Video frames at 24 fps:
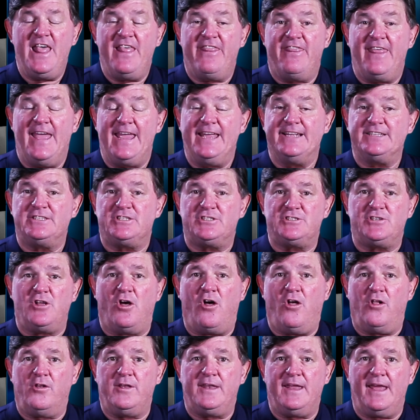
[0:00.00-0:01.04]
They
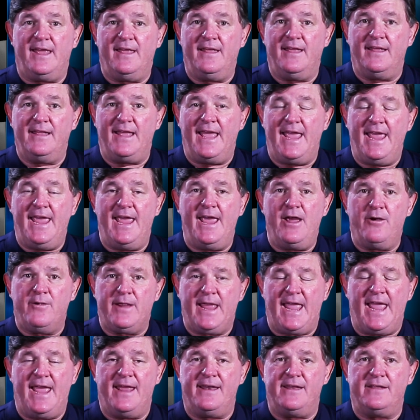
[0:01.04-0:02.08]
installed air
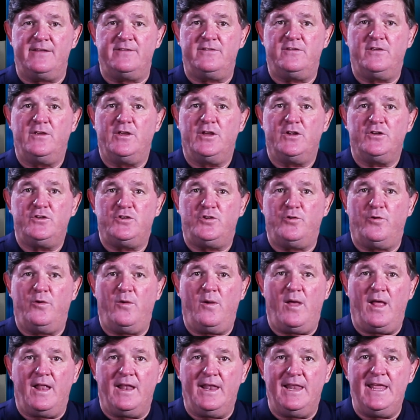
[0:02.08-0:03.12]
cannons to
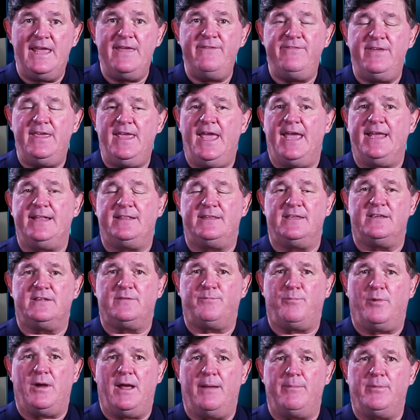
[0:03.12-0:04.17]
alleviate this
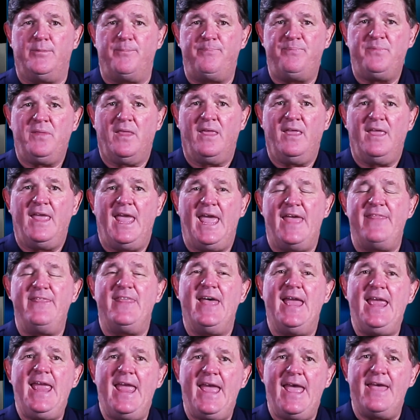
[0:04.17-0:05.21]
problem, and
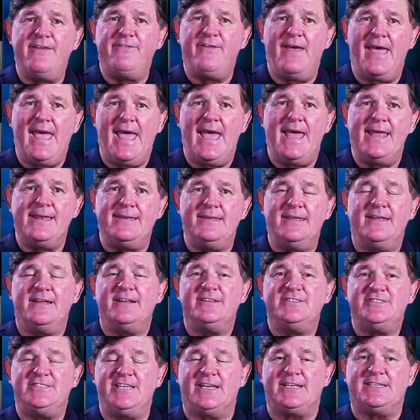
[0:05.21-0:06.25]
they have had
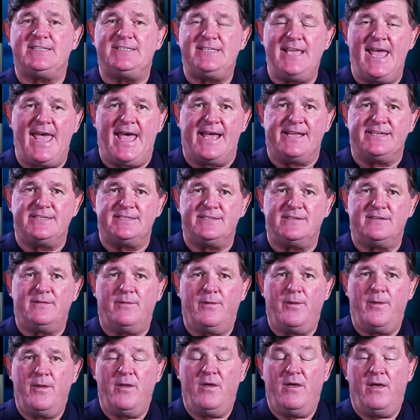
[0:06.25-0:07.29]
success.
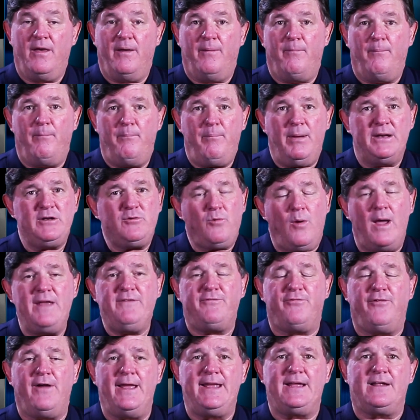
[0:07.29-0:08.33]
But quite
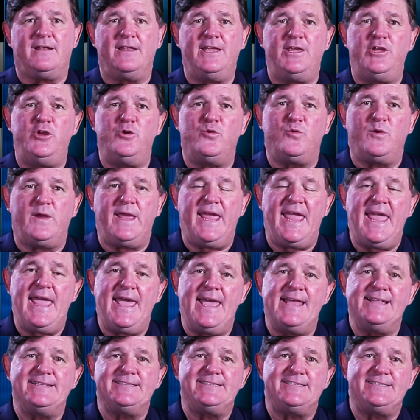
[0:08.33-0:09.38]
frankly, you
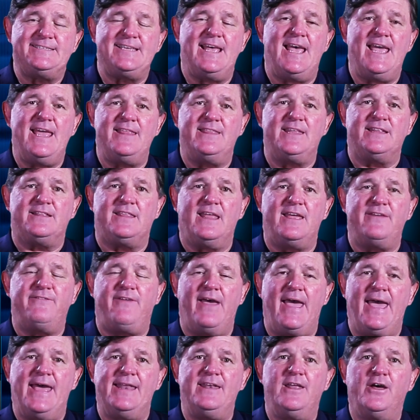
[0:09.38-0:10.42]
can't say that they've
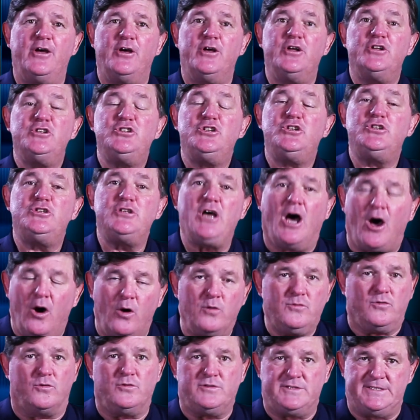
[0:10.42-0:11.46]
had
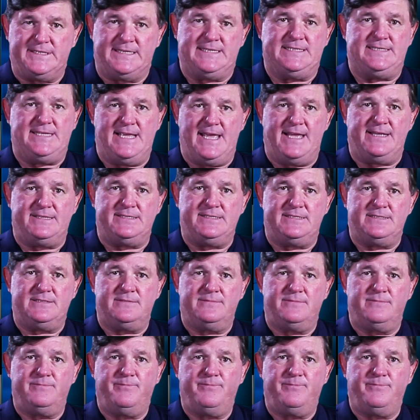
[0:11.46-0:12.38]
total success.